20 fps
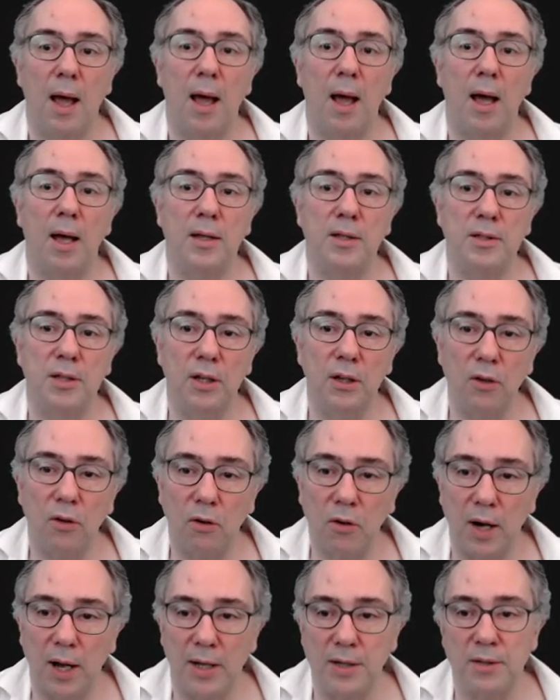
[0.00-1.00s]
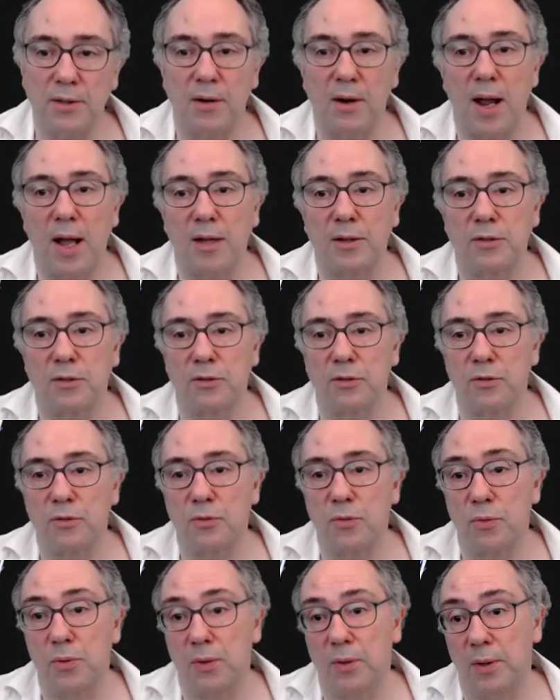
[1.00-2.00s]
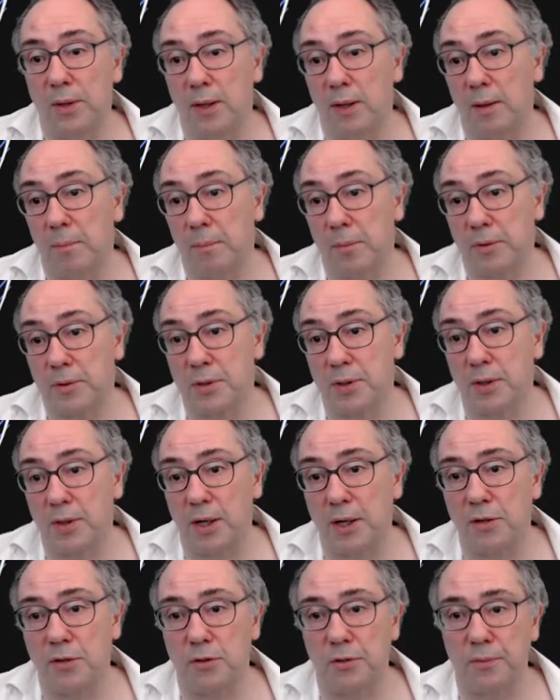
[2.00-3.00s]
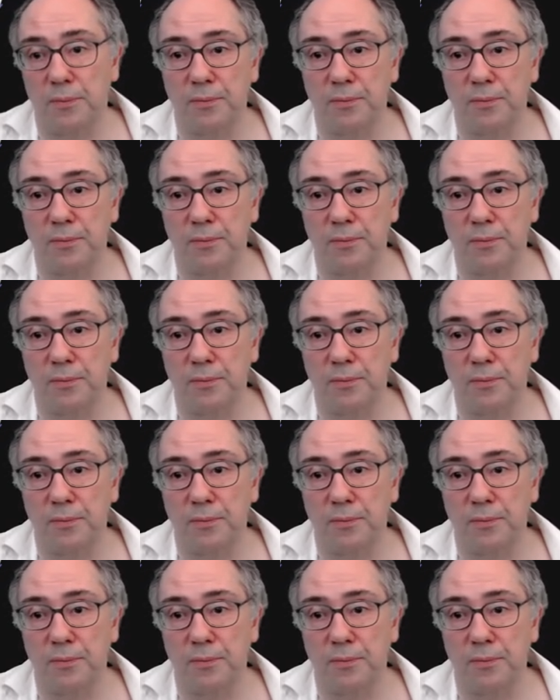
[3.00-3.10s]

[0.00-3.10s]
and synchronize their actions with the presentation.